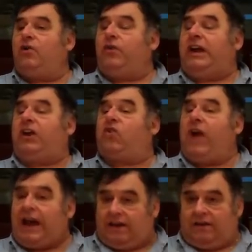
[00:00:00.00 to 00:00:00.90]

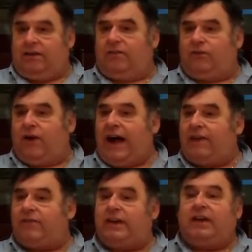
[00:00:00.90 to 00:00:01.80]
regret for
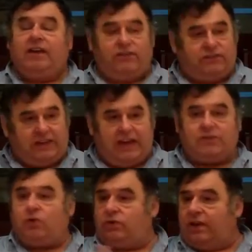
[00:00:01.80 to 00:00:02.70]
having
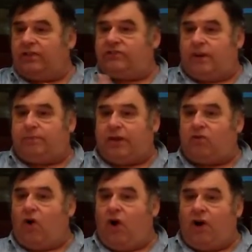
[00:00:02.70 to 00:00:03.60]
sinned or done something
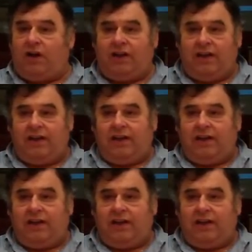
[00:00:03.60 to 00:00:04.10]
wrong